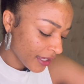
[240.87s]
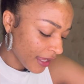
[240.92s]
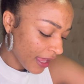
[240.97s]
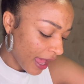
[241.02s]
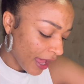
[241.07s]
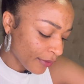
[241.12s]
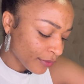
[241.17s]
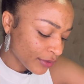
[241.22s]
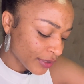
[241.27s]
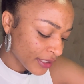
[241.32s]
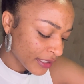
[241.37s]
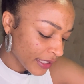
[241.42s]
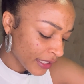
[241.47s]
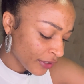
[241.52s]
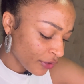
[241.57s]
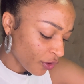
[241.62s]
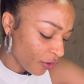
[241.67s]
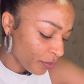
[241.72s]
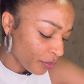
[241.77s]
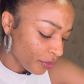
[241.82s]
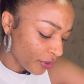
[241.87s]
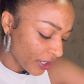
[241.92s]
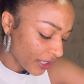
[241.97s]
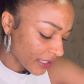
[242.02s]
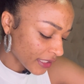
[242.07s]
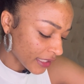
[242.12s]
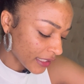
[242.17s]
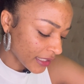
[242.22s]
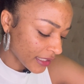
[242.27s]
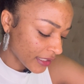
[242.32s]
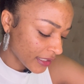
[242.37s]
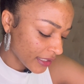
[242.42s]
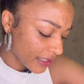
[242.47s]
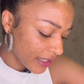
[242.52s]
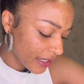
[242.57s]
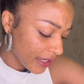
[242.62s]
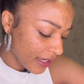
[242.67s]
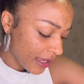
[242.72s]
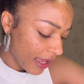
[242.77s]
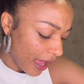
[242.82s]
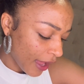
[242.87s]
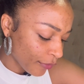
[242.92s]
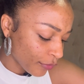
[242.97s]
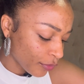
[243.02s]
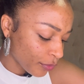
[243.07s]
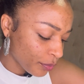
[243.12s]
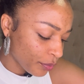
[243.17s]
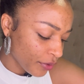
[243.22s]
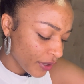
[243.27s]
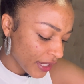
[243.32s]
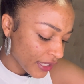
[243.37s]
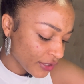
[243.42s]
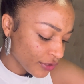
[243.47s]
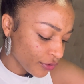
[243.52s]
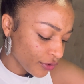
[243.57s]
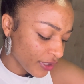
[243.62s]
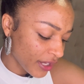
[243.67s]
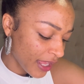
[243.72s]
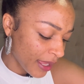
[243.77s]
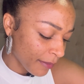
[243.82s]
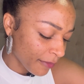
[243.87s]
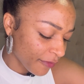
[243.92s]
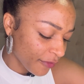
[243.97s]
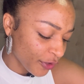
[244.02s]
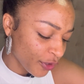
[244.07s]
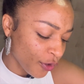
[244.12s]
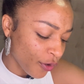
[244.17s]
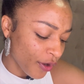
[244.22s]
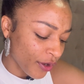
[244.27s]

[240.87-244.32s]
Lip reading: I will sing your praises. I will praise your name for your